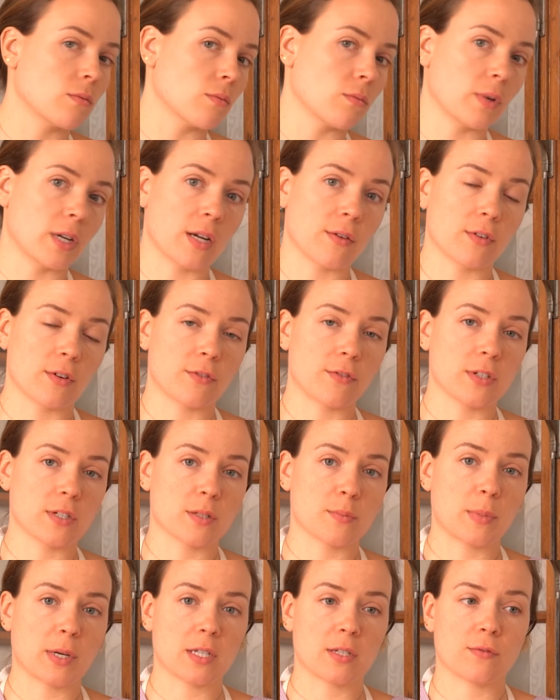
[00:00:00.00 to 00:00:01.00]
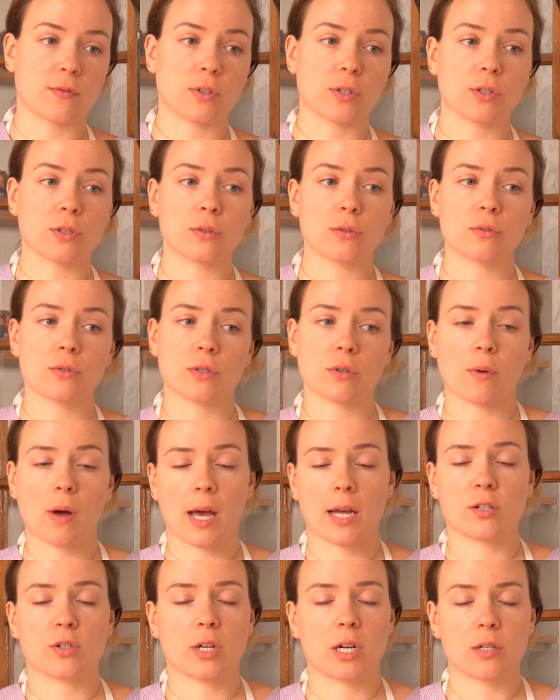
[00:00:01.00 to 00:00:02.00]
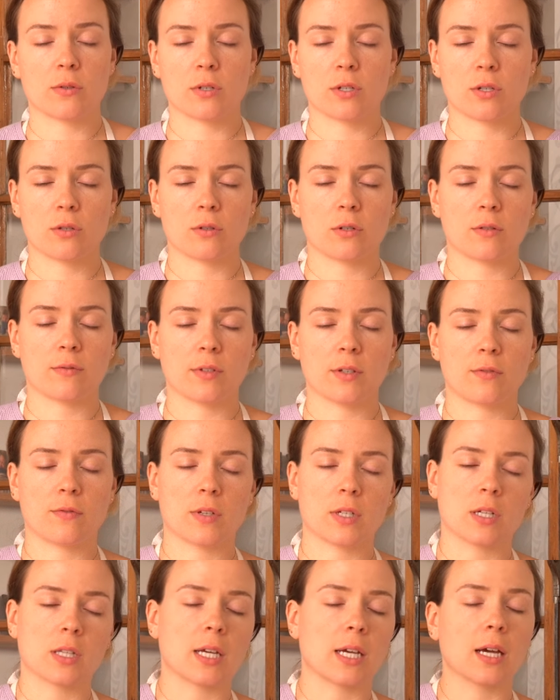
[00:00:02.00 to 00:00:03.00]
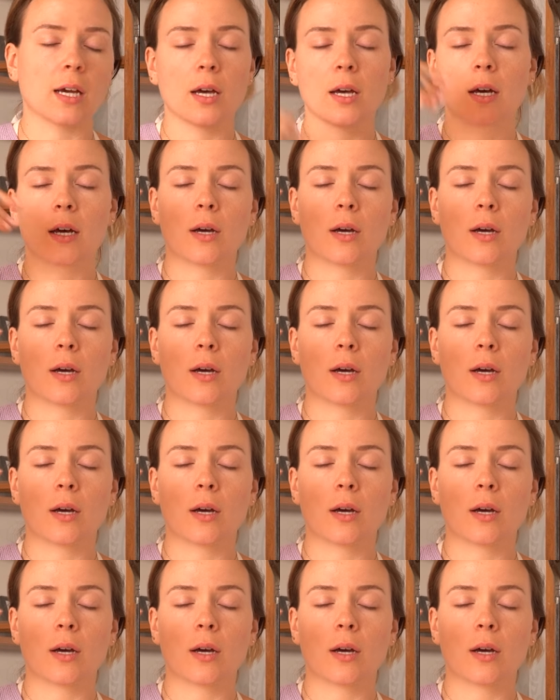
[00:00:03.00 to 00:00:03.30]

whatever feels best for you. So I try to intuitively feel like,